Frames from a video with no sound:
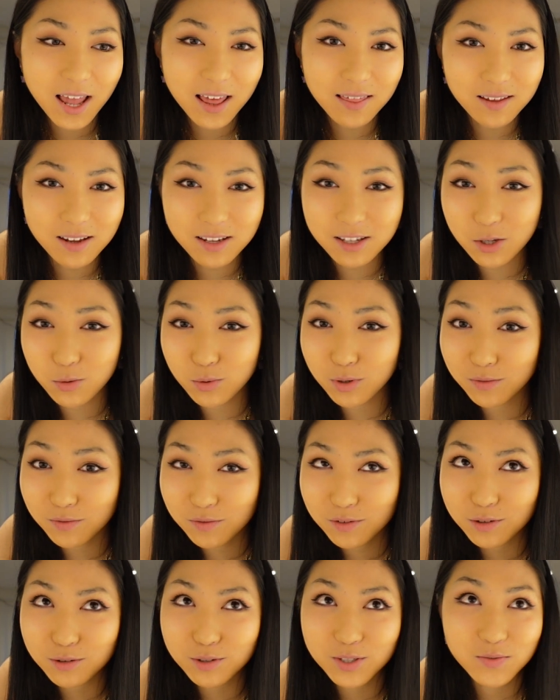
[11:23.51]
and then you would
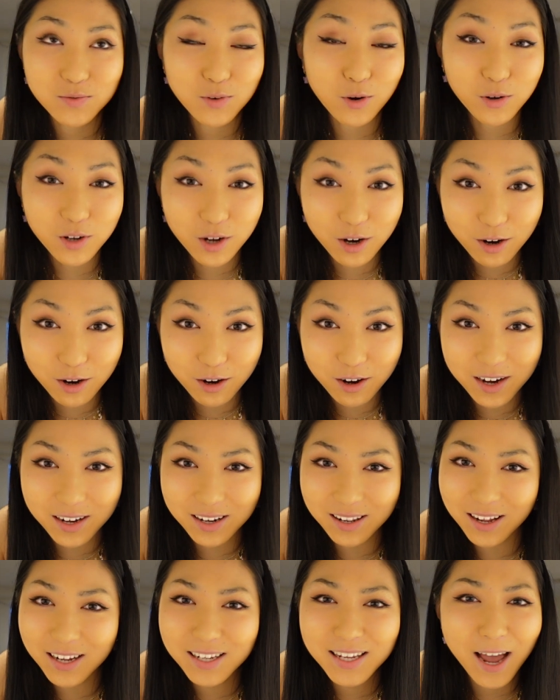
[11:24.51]
infuse vodka
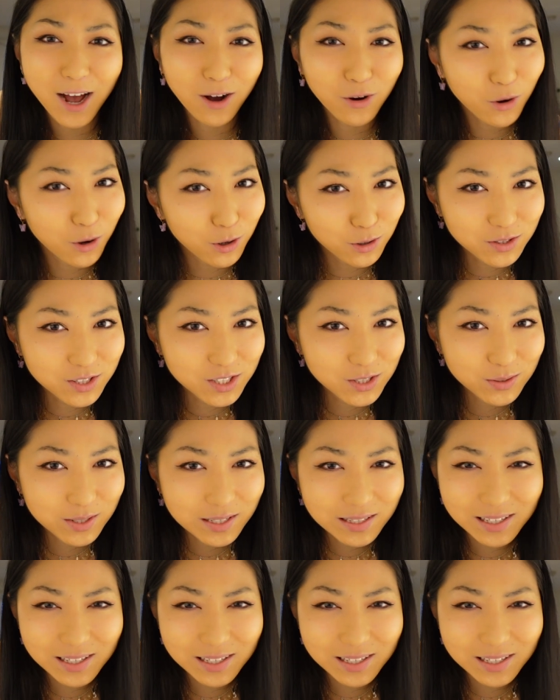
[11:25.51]
and like alcohol into it,